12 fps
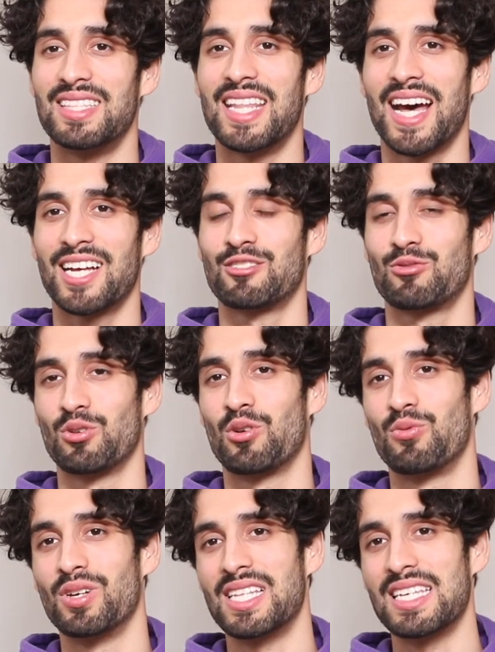and that's where you'll
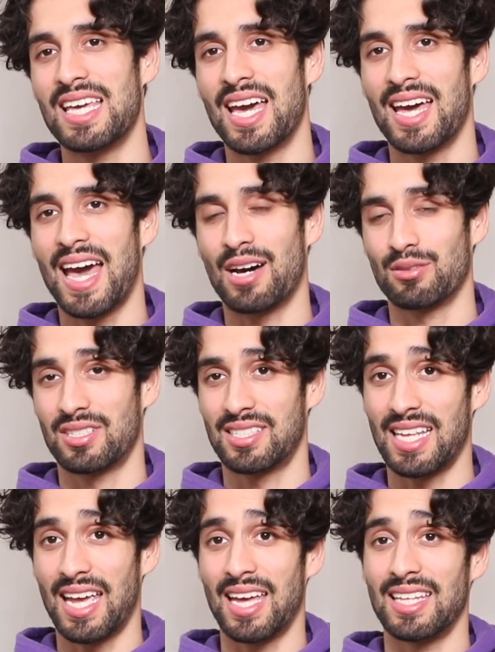really get
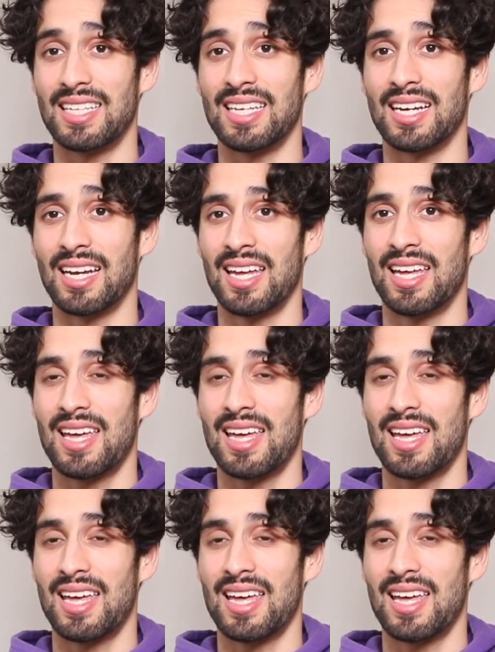outstanding